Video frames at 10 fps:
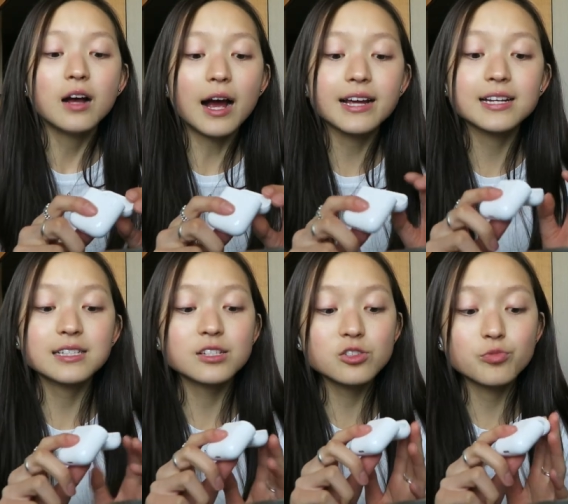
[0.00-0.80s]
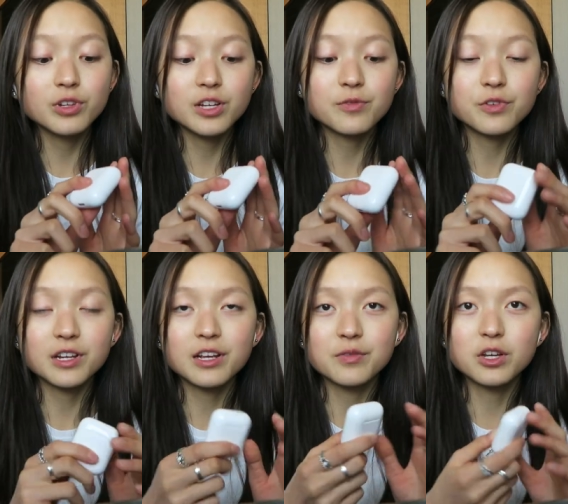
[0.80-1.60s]
I guess it's really
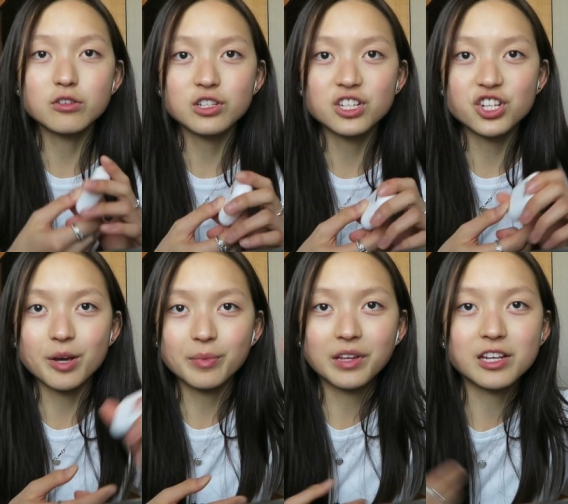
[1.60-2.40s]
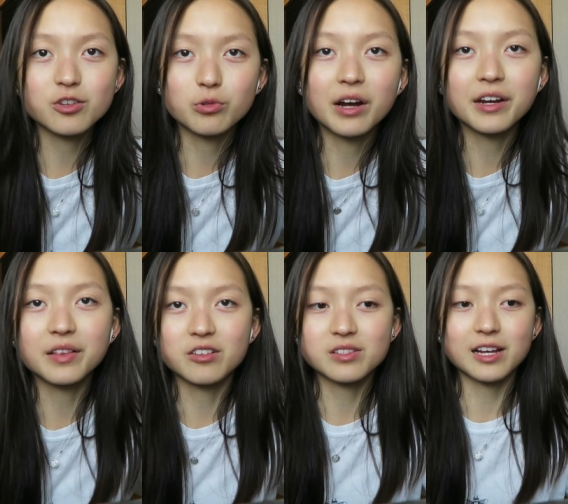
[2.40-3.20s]
convenient if you go to the gym and like you run
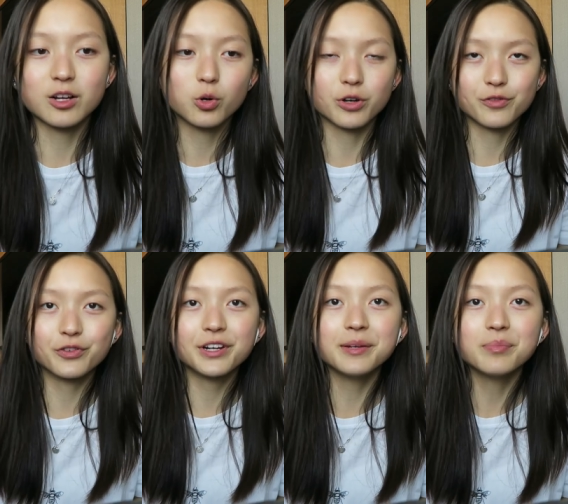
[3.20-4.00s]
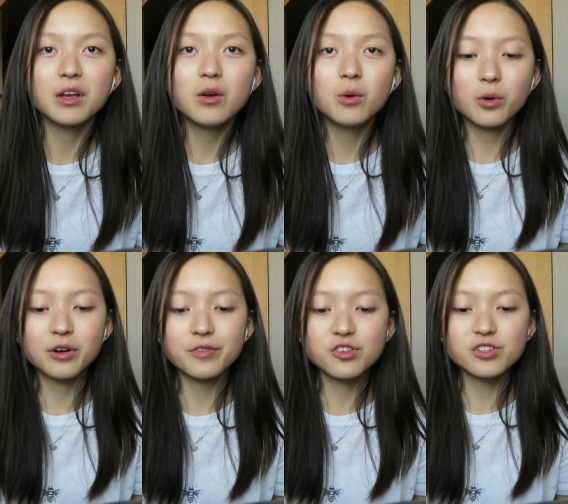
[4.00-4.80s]
and it's like cord free. Or
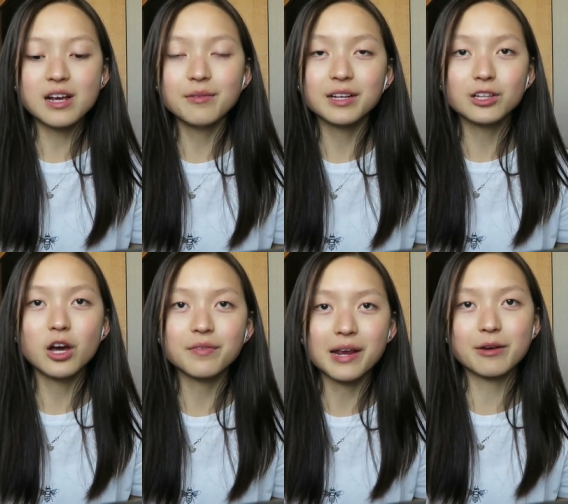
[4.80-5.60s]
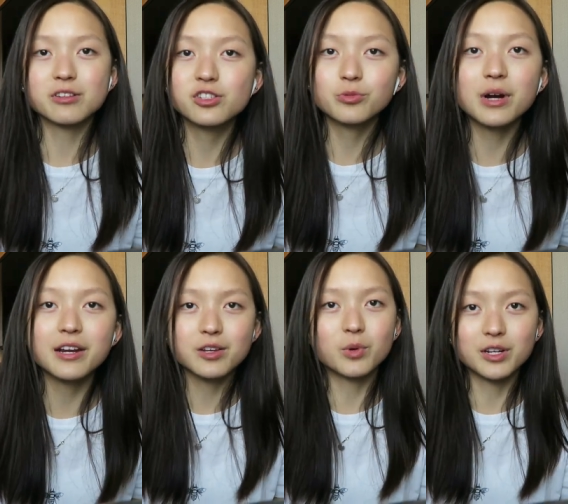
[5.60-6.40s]
if you just have like a lot of errands to run
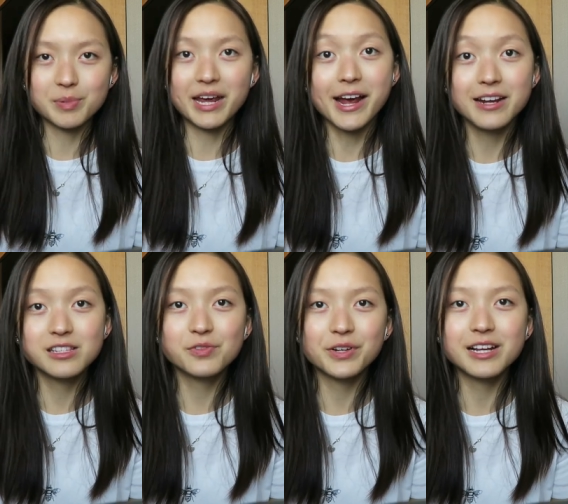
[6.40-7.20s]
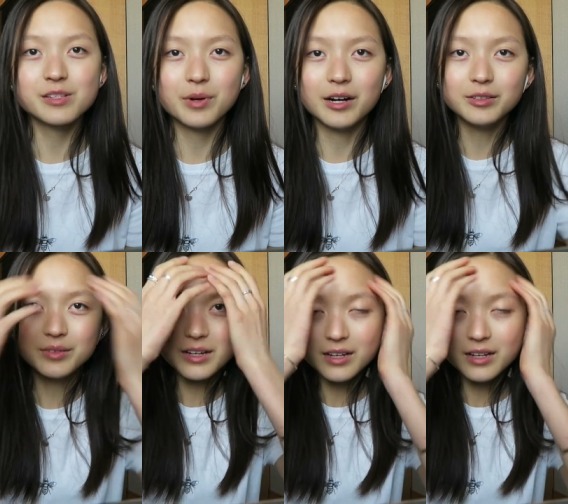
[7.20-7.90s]
and you want to be hands free as well.